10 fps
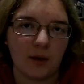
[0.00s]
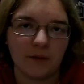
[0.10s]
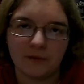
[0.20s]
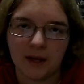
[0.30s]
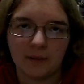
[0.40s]

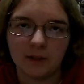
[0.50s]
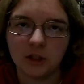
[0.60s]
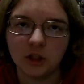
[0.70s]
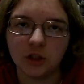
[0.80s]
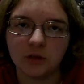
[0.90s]
of
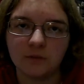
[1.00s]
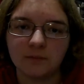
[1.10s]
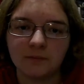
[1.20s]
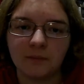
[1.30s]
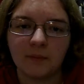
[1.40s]
damage.
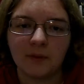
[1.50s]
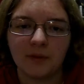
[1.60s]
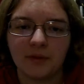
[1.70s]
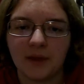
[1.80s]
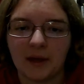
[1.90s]

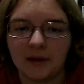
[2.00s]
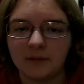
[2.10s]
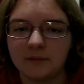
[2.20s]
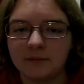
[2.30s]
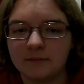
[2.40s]
That
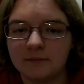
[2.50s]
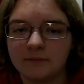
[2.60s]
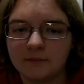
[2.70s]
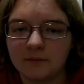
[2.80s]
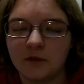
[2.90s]

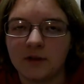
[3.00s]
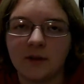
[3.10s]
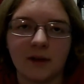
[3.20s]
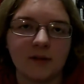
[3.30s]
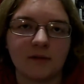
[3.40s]

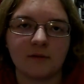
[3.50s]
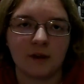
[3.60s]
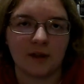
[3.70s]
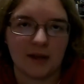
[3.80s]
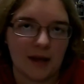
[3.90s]
doesn't
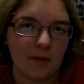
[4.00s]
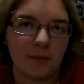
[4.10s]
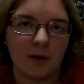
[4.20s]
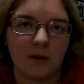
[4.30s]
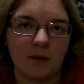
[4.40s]
really
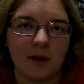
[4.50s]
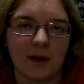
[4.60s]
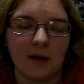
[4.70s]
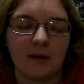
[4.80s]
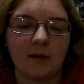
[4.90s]
happen
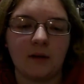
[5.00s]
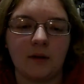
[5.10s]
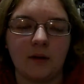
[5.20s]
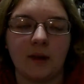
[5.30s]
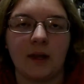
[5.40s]
at
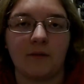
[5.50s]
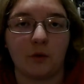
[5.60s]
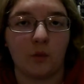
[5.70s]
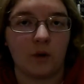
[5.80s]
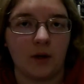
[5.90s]

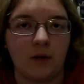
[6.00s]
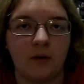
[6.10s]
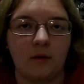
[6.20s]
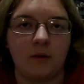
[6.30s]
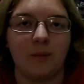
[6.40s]
level 1,
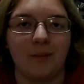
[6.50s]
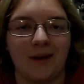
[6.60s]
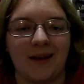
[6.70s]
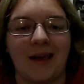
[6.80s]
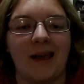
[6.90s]
but
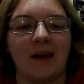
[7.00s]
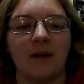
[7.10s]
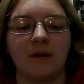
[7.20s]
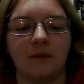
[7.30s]
it can.